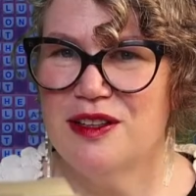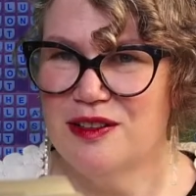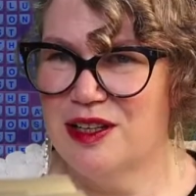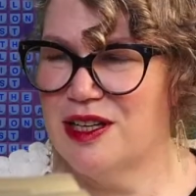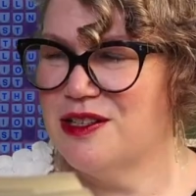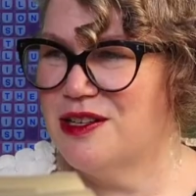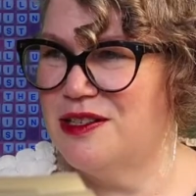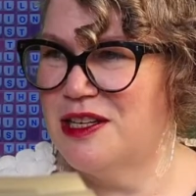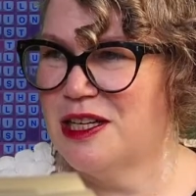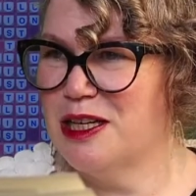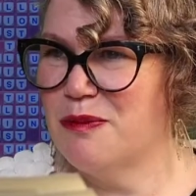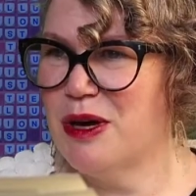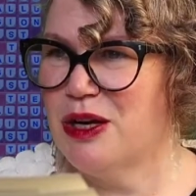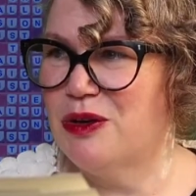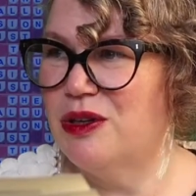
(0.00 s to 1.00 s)
They had to send him
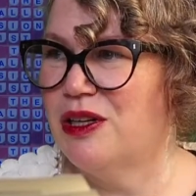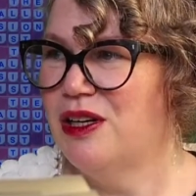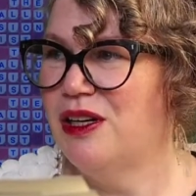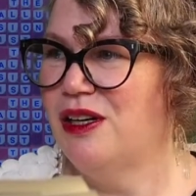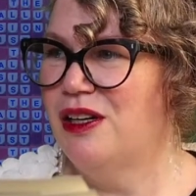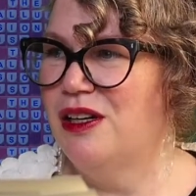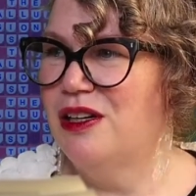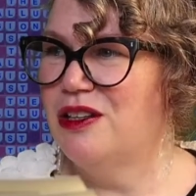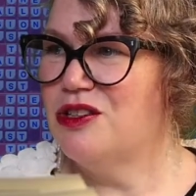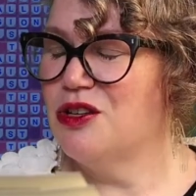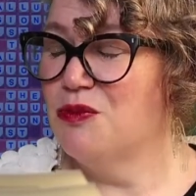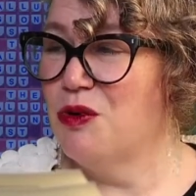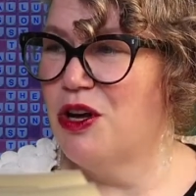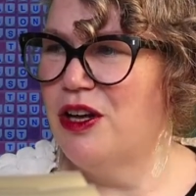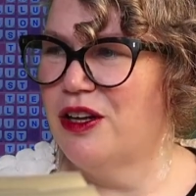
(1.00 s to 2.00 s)
out to
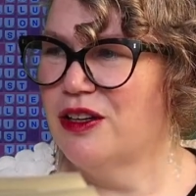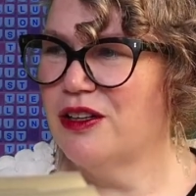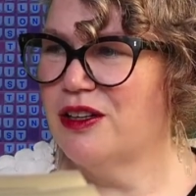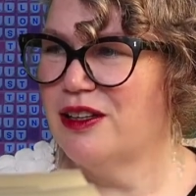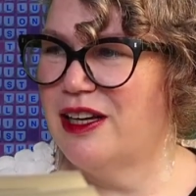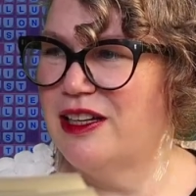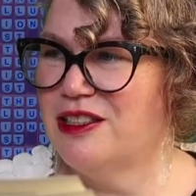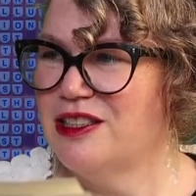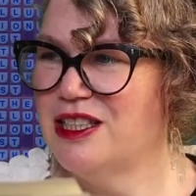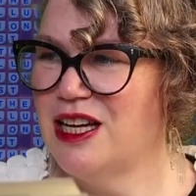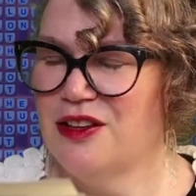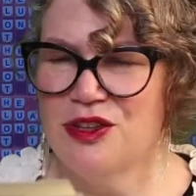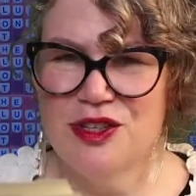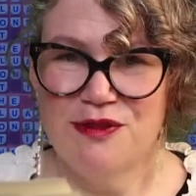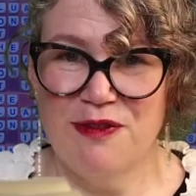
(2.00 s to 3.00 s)
work, and he
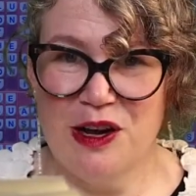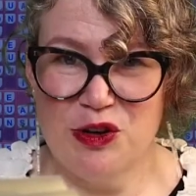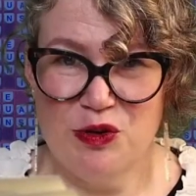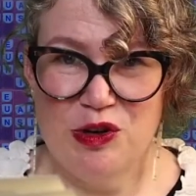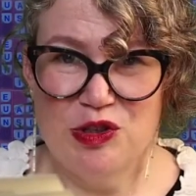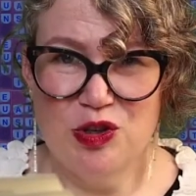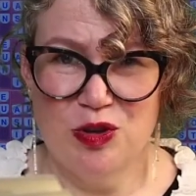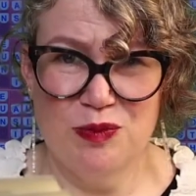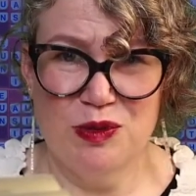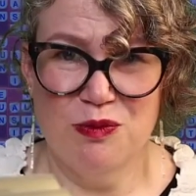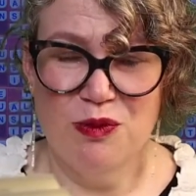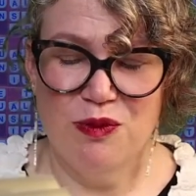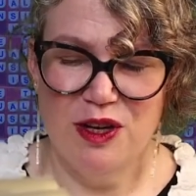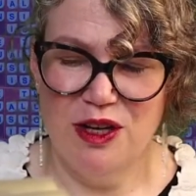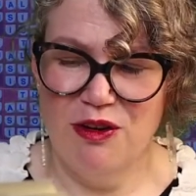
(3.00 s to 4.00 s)
had these factory jobs that were
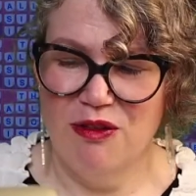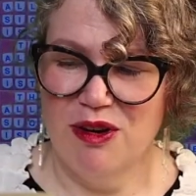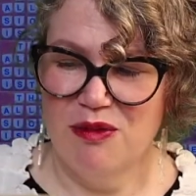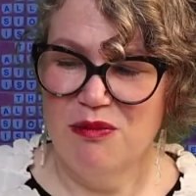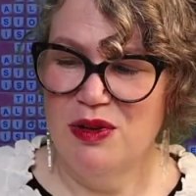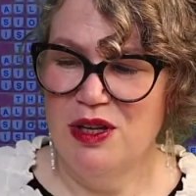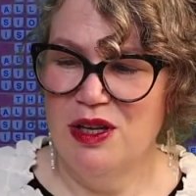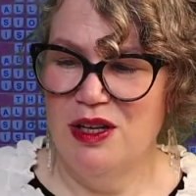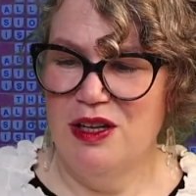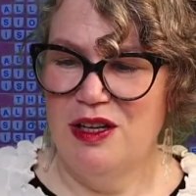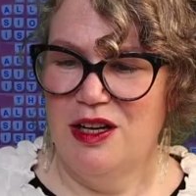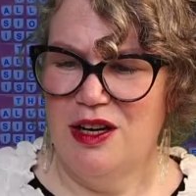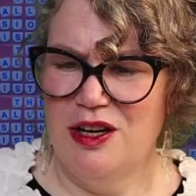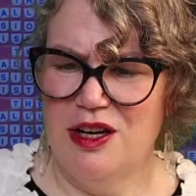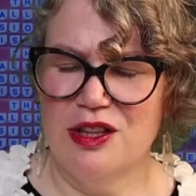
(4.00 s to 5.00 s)
really grim.
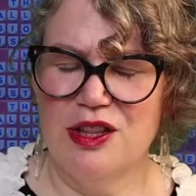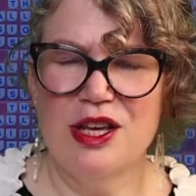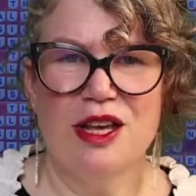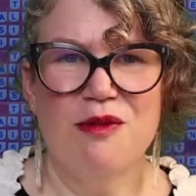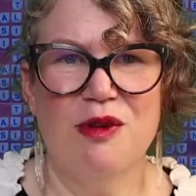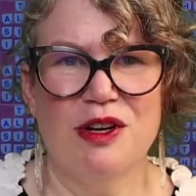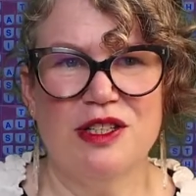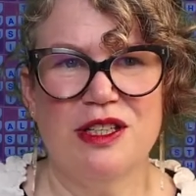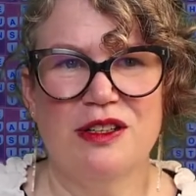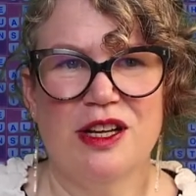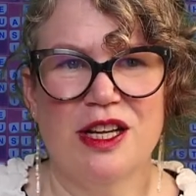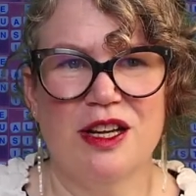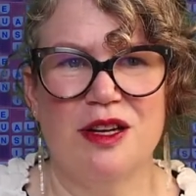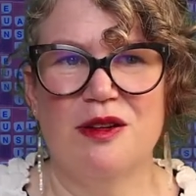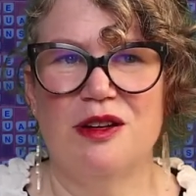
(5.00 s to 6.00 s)
I think he worked in like
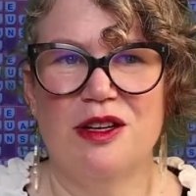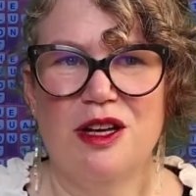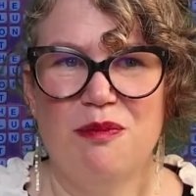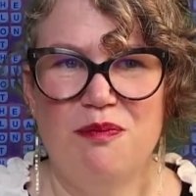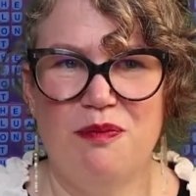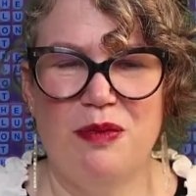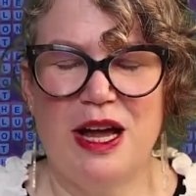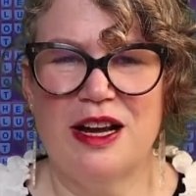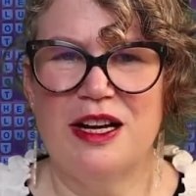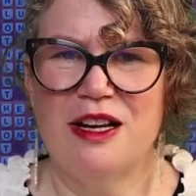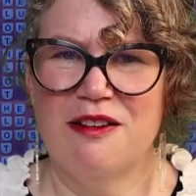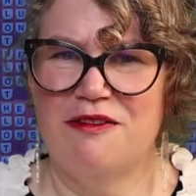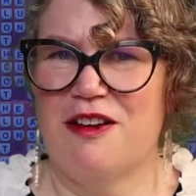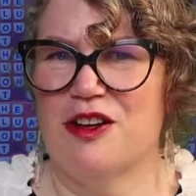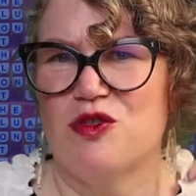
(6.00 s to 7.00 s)
a blackening
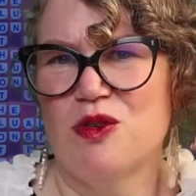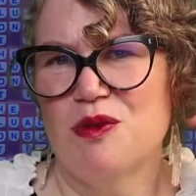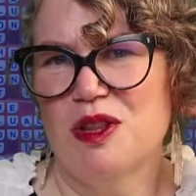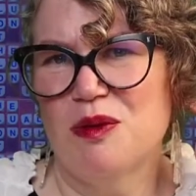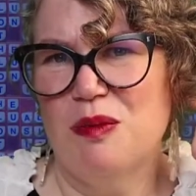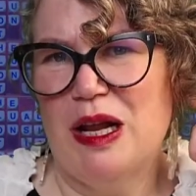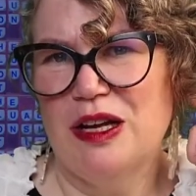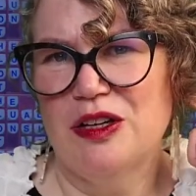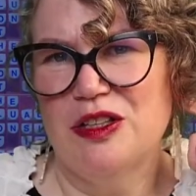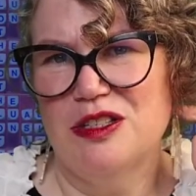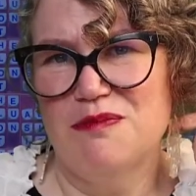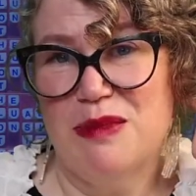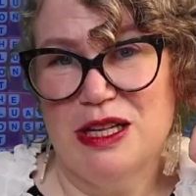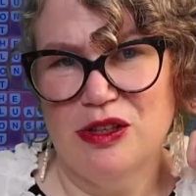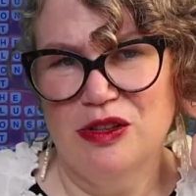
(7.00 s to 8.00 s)
factory where they blackened
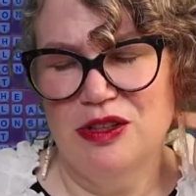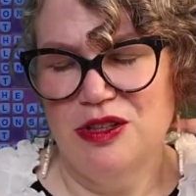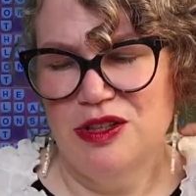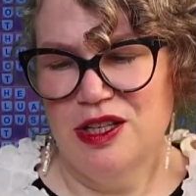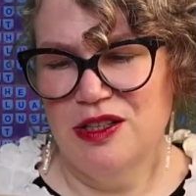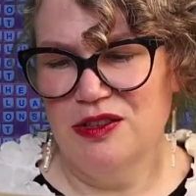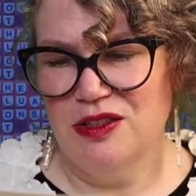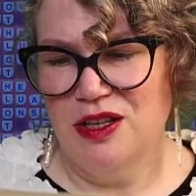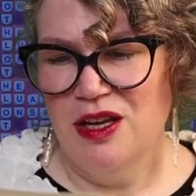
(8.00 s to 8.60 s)
metal and things.